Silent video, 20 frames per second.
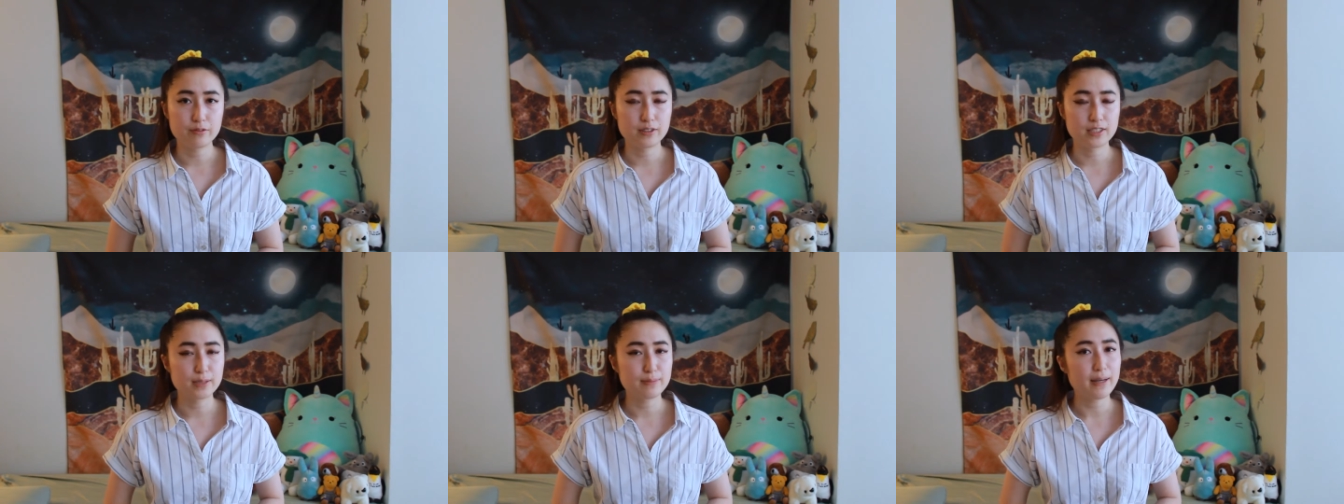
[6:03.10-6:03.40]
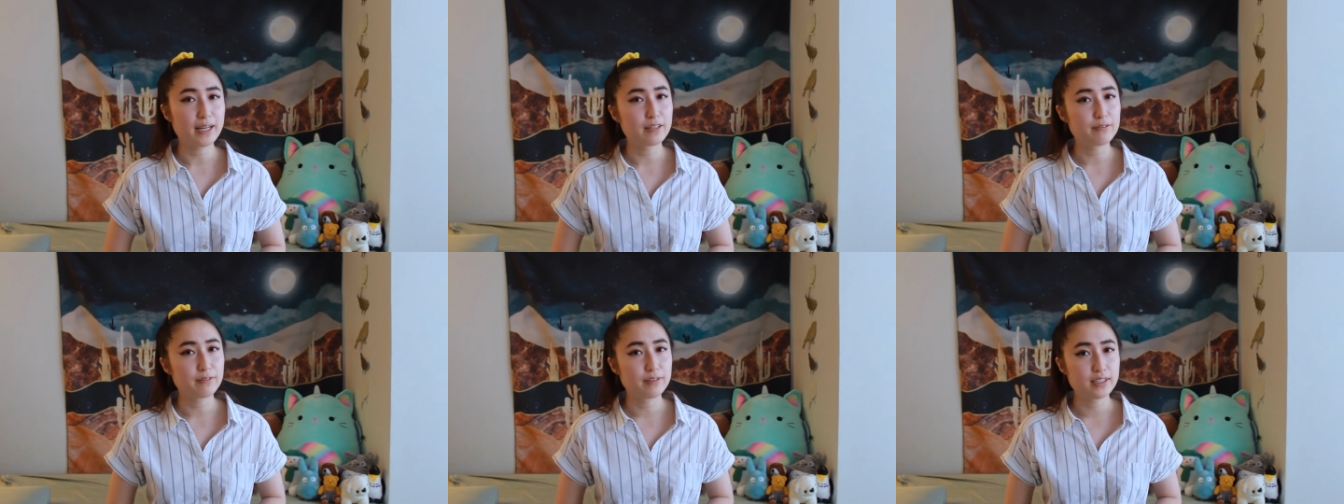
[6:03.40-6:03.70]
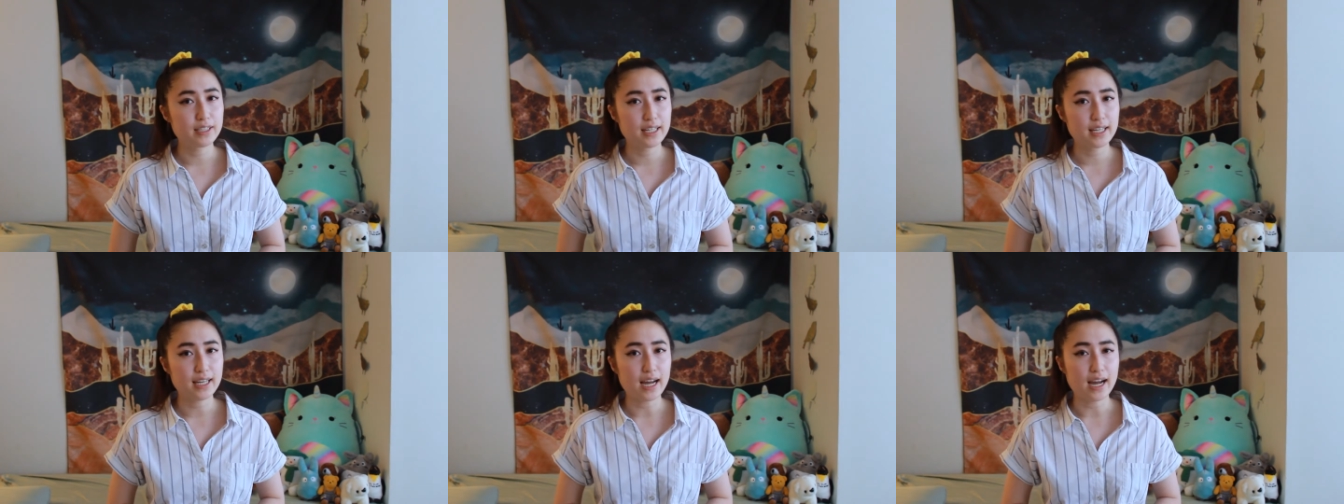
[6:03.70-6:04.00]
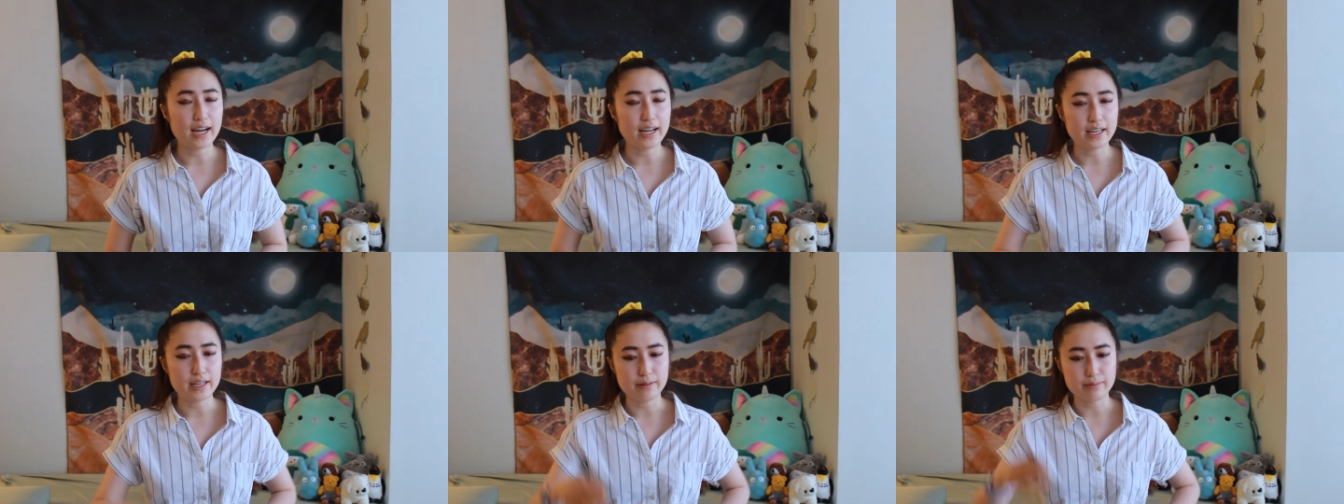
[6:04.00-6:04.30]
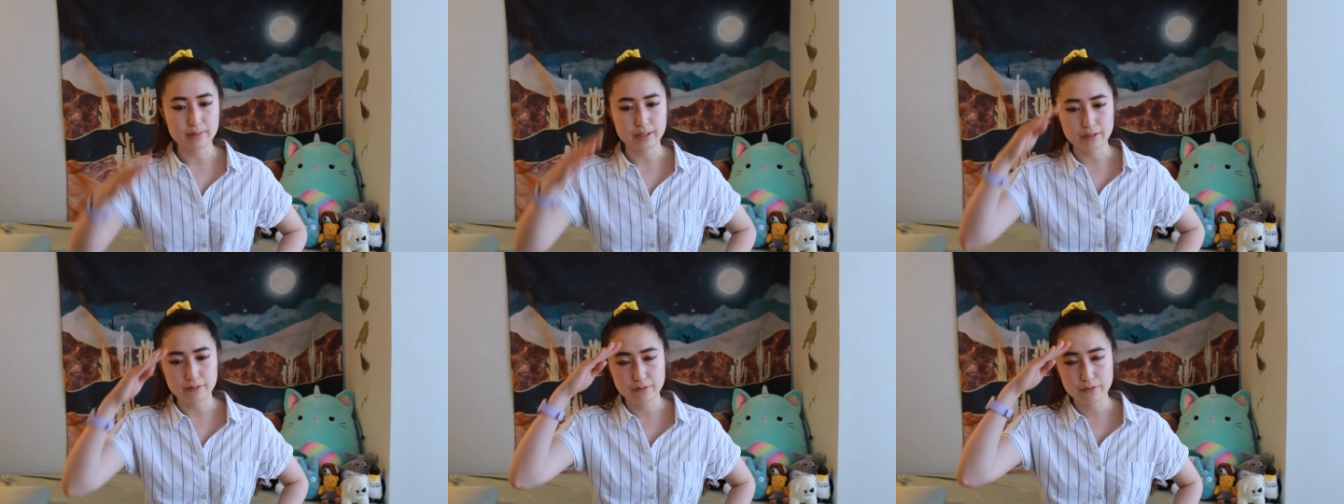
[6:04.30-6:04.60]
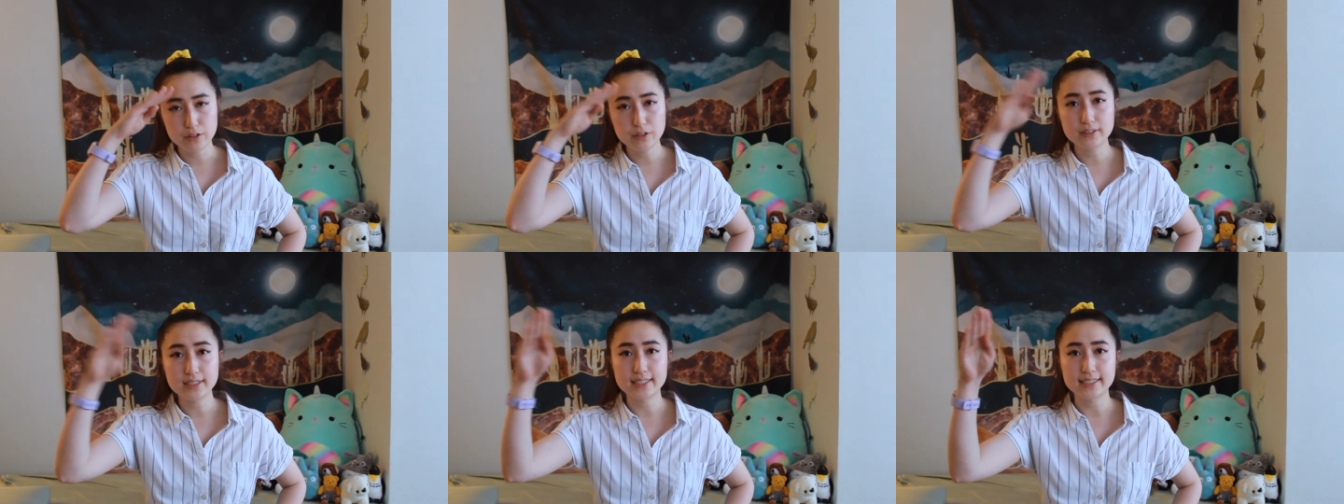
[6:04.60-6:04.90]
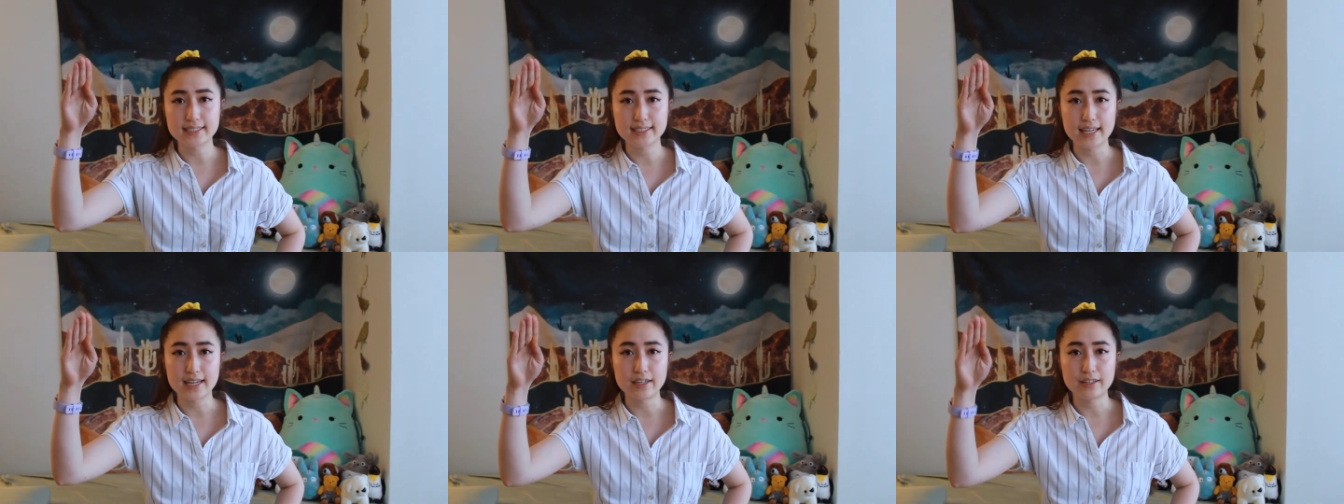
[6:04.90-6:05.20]
respectfully, I am confused
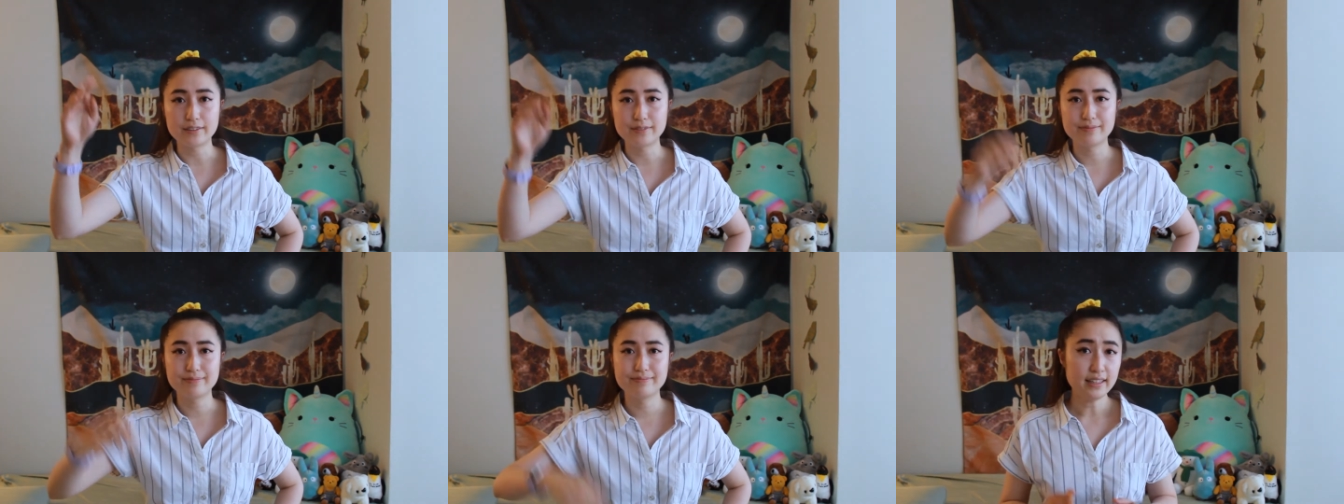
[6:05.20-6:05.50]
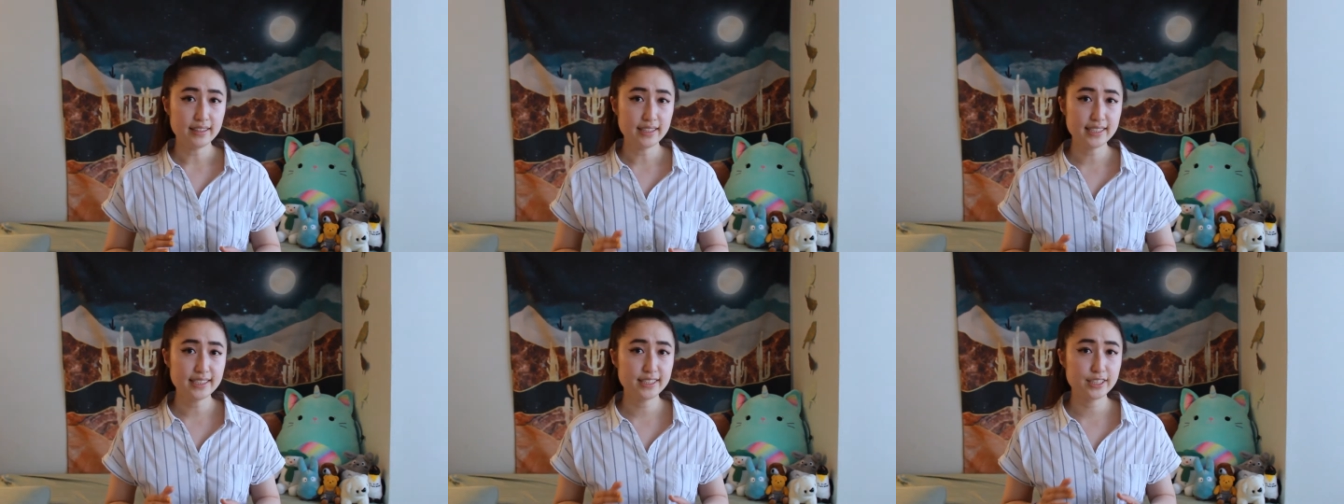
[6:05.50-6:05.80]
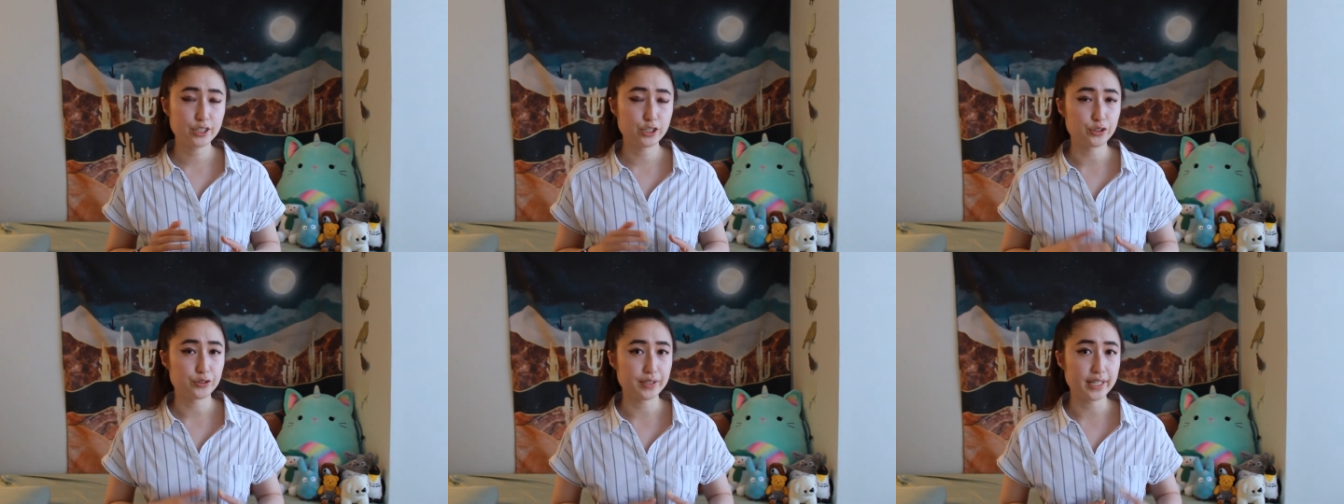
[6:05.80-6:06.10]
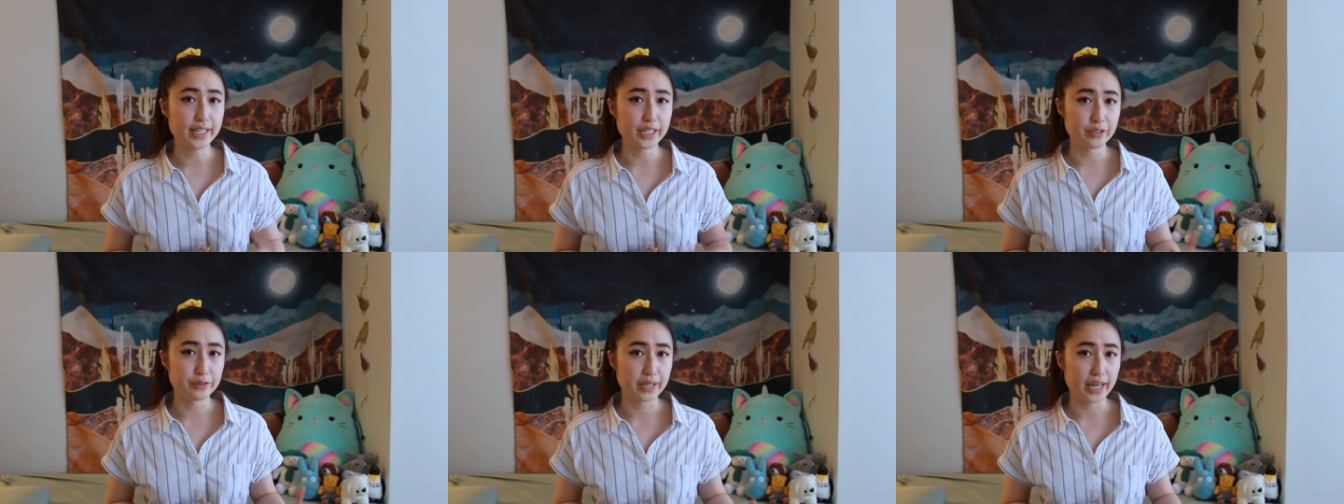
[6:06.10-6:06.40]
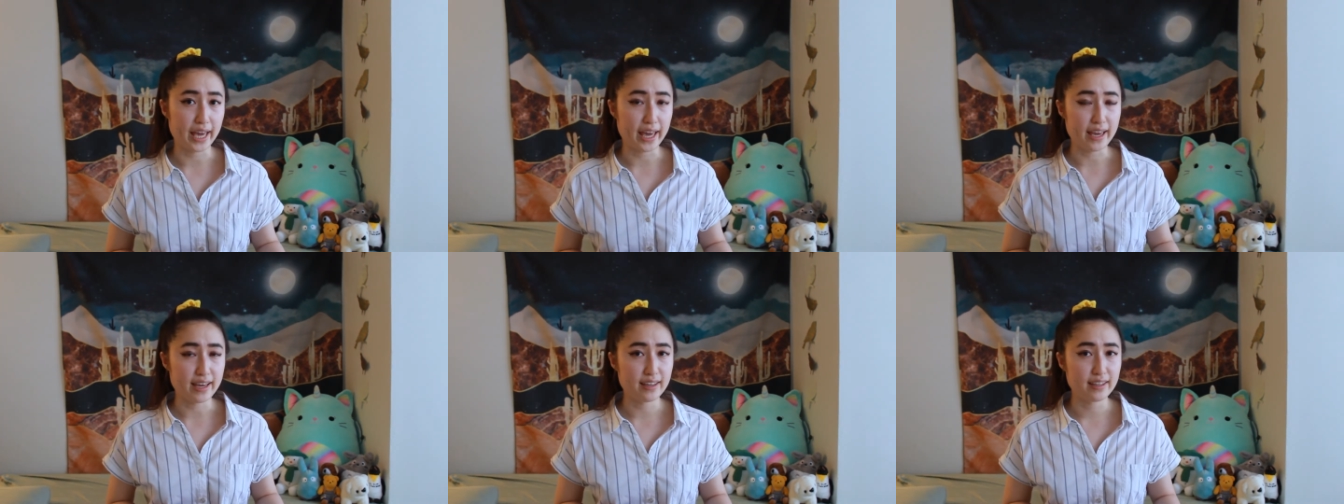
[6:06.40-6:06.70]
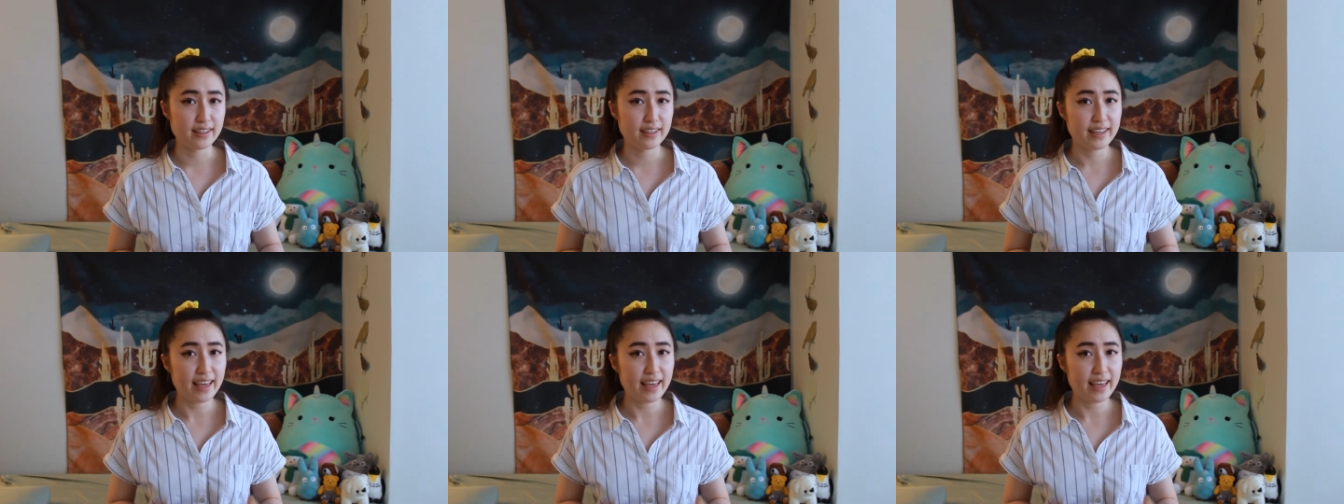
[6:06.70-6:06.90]
as hell. This trio gang,